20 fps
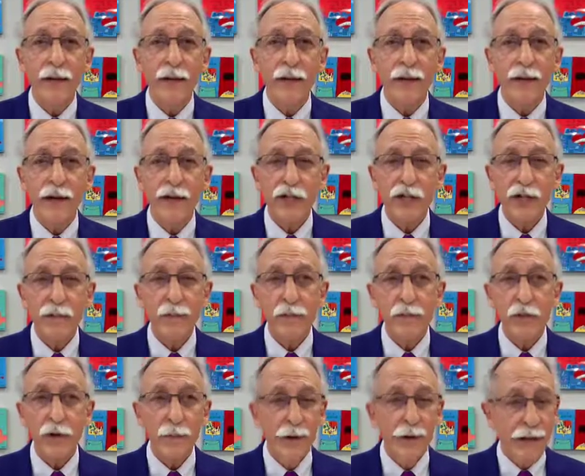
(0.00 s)
Now, just
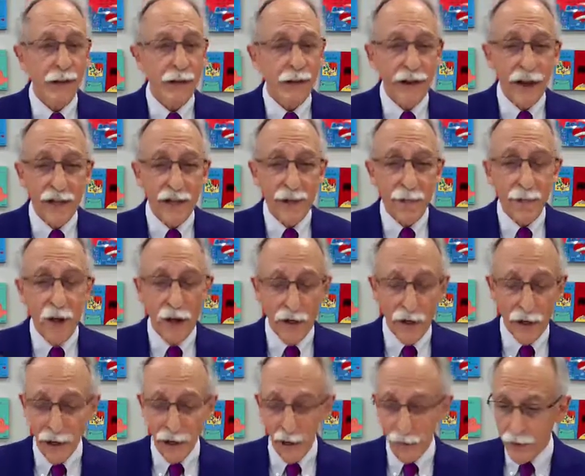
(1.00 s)
before I made, Kathy Bach
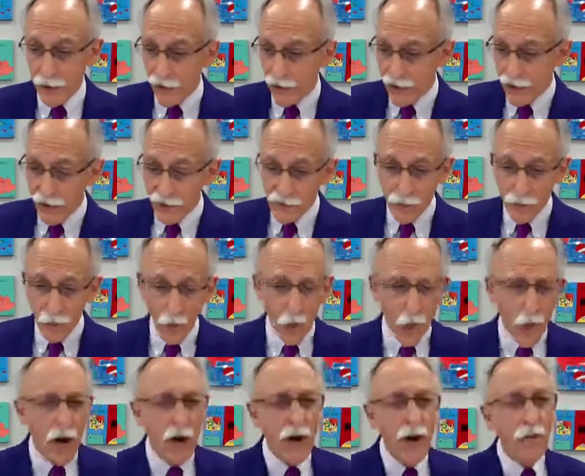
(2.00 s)
got up here and gave some
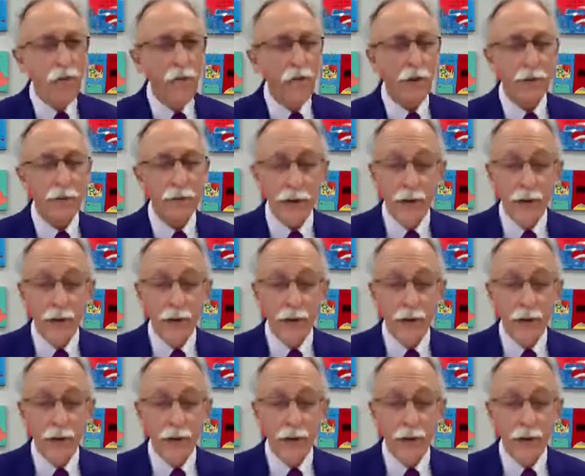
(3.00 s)
wonderful